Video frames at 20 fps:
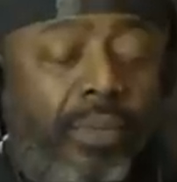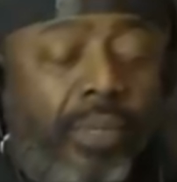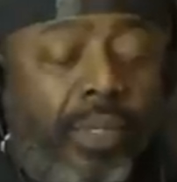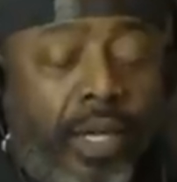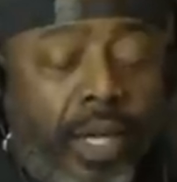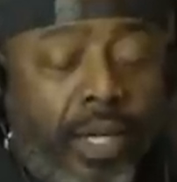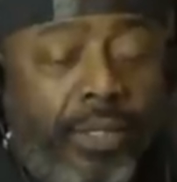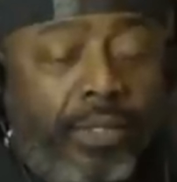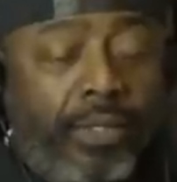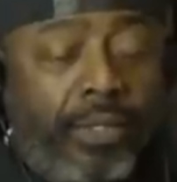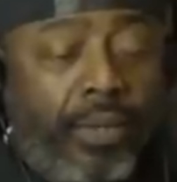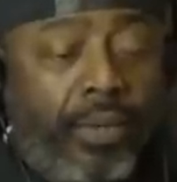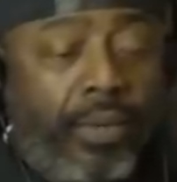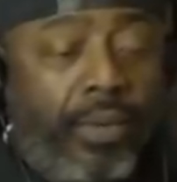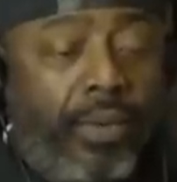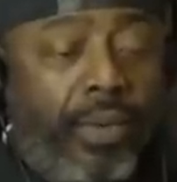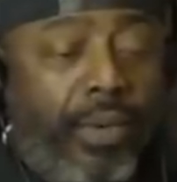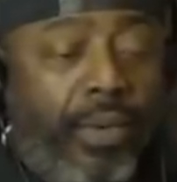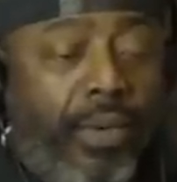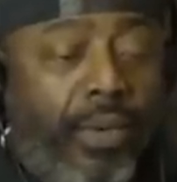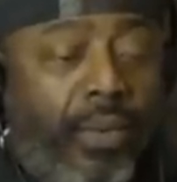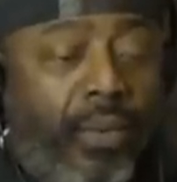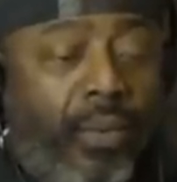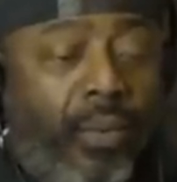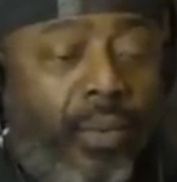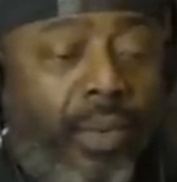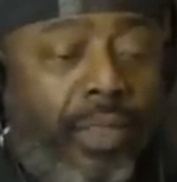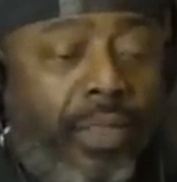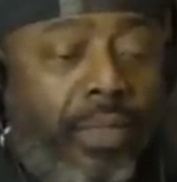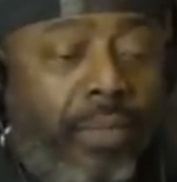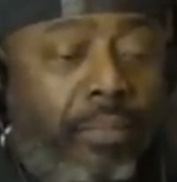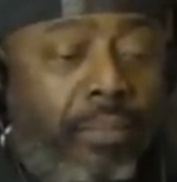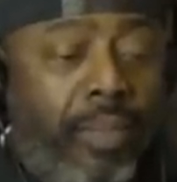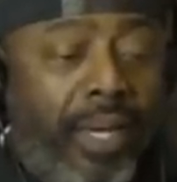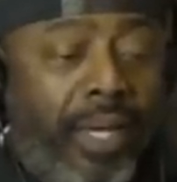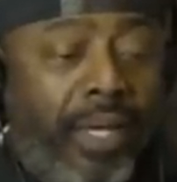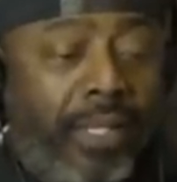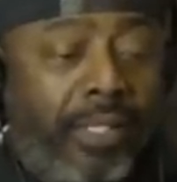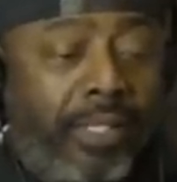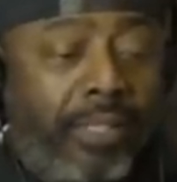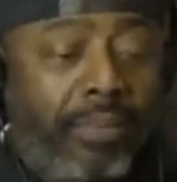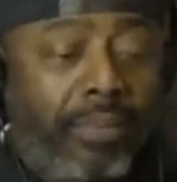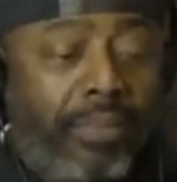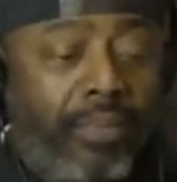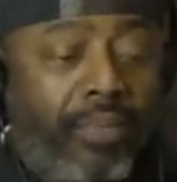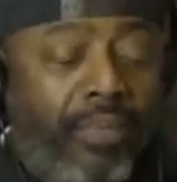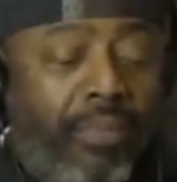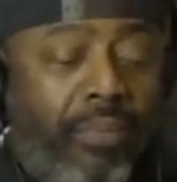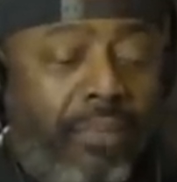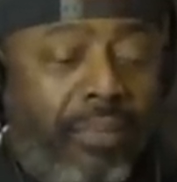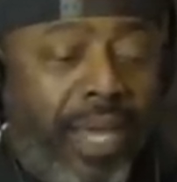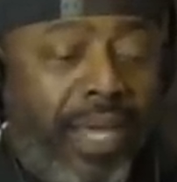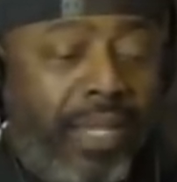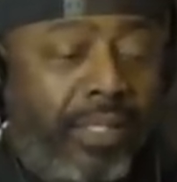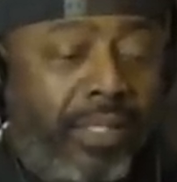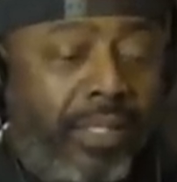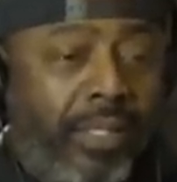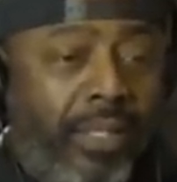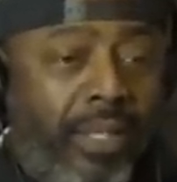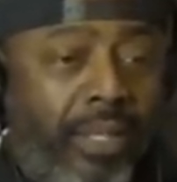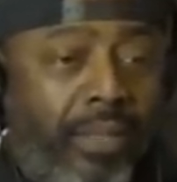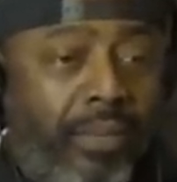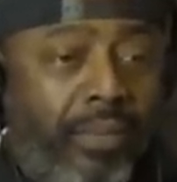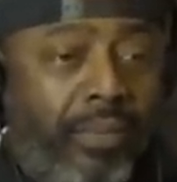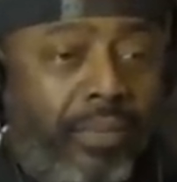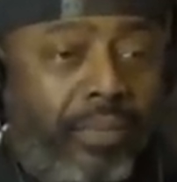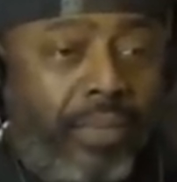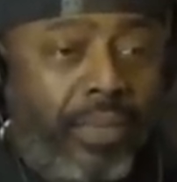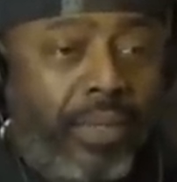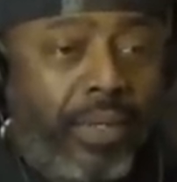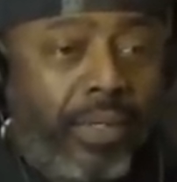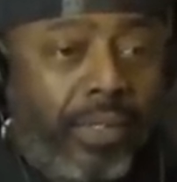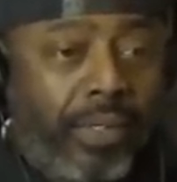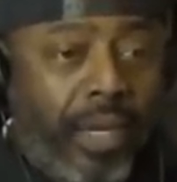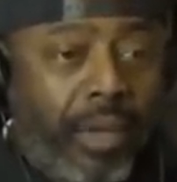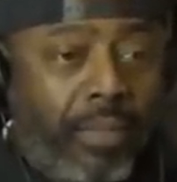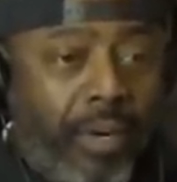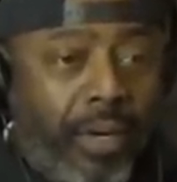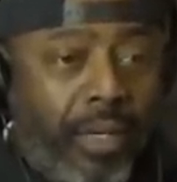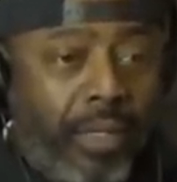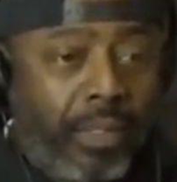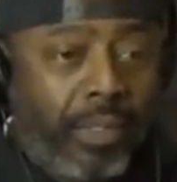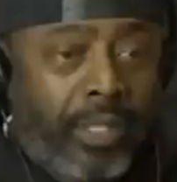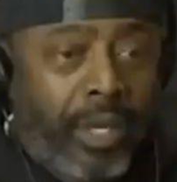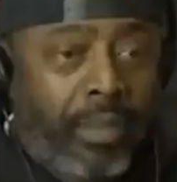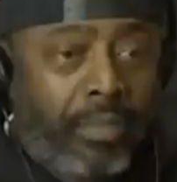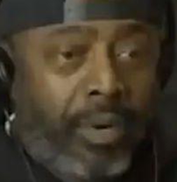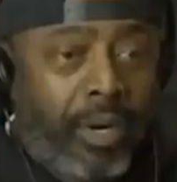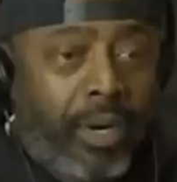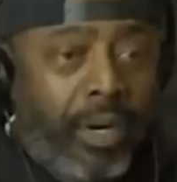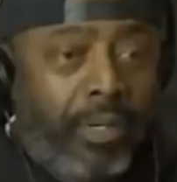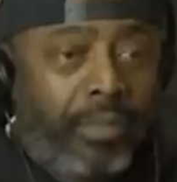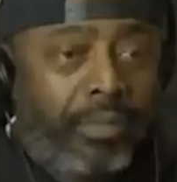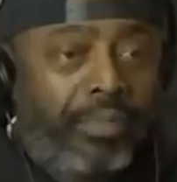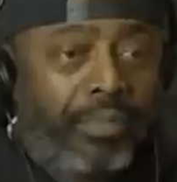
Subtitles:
Cut to one of the biggest mansions in St. Martin, St. Bart.